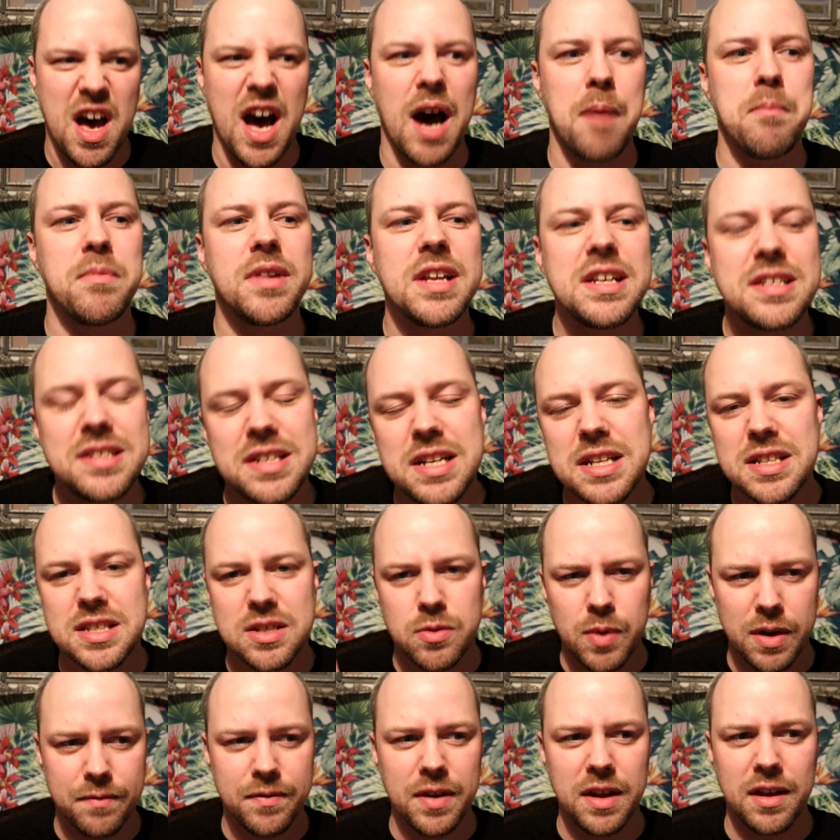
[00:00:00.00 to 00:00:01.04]
I'm listening
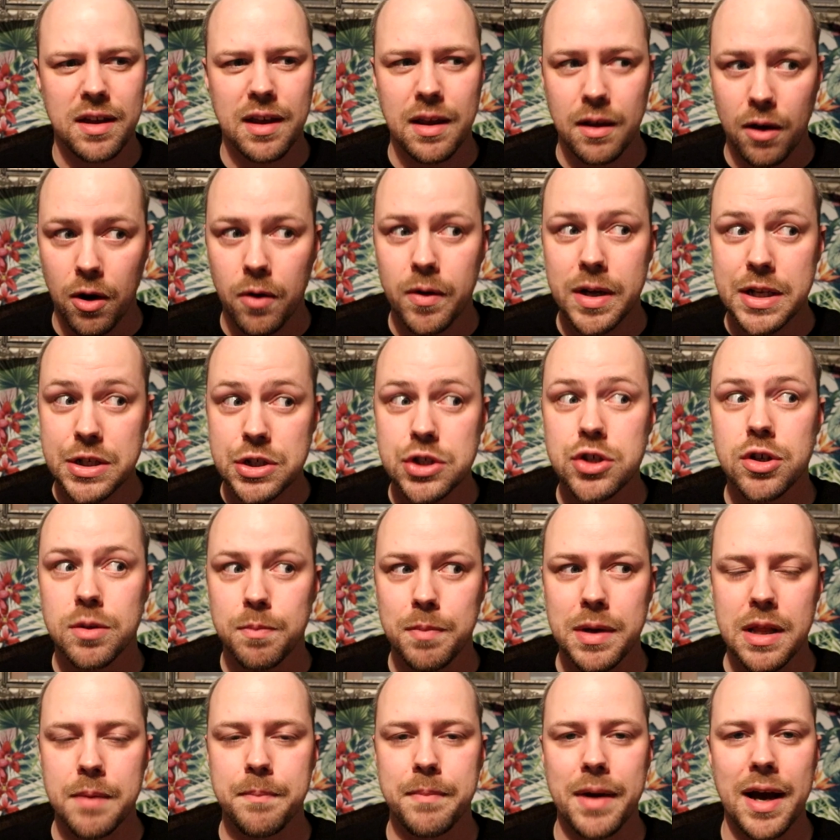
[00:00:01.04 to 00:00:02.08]
to it thinking, oh, it should
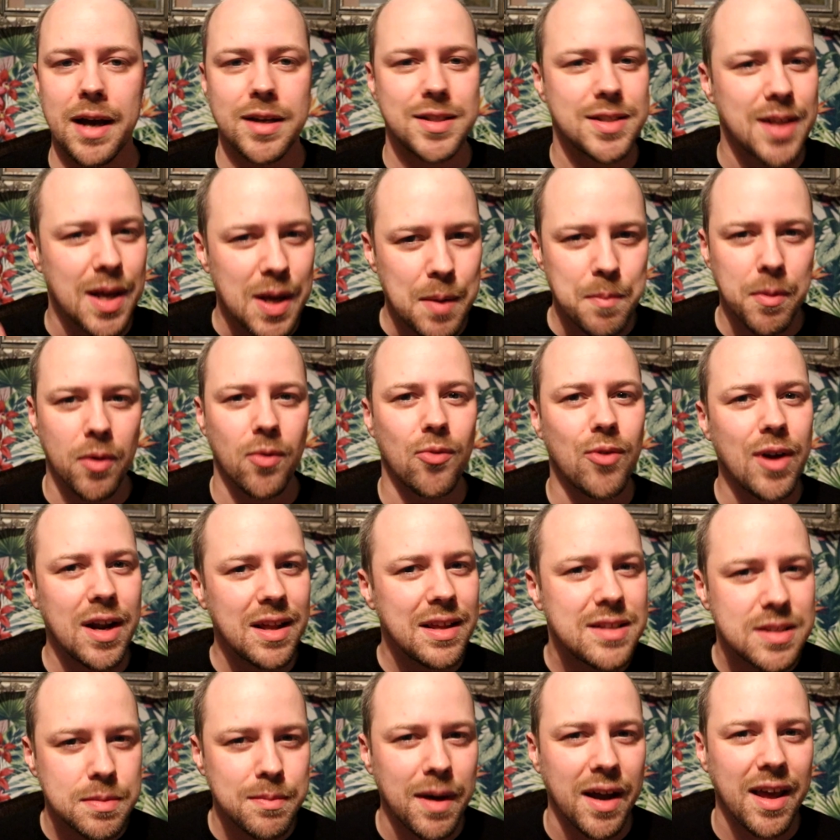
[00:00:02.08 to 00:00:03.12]
be the best, but
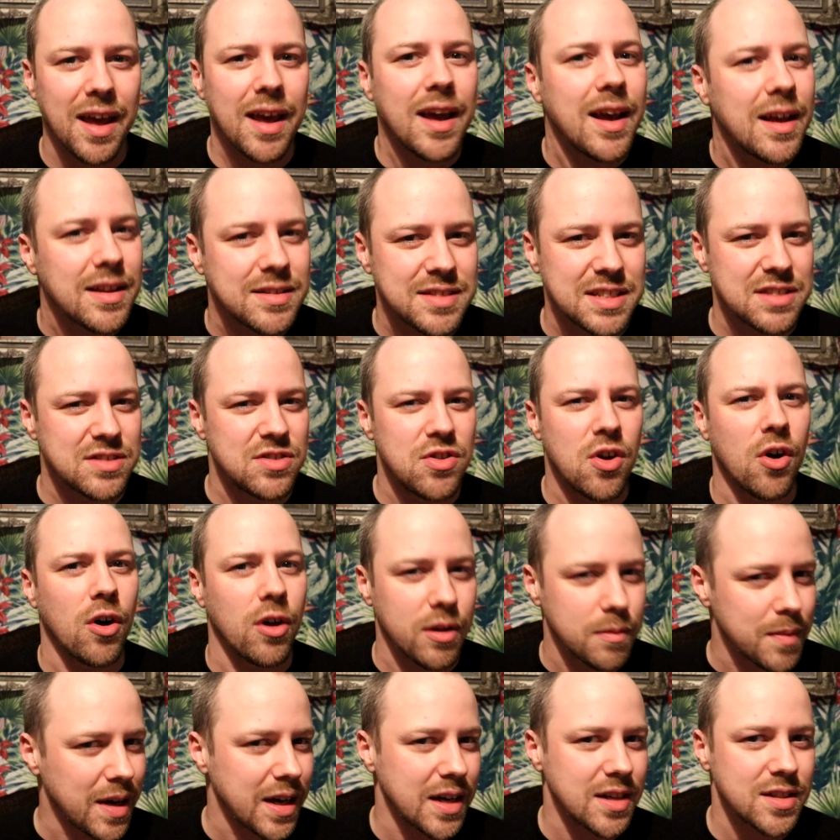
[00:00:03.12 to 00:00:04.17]
really to my ears, it's
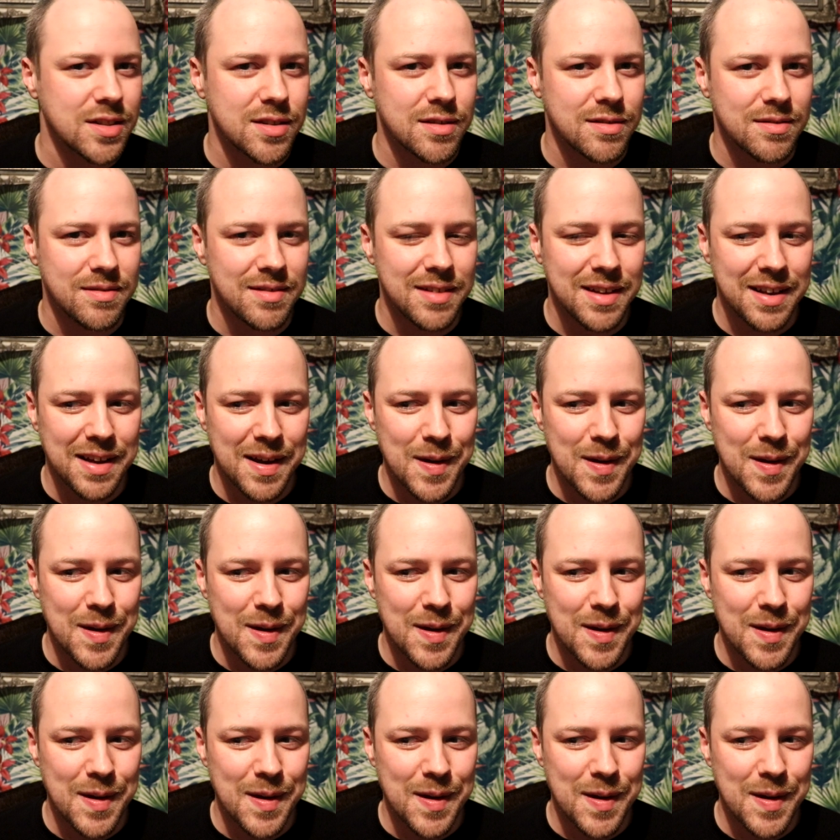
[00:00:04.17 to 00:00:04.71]
not the best.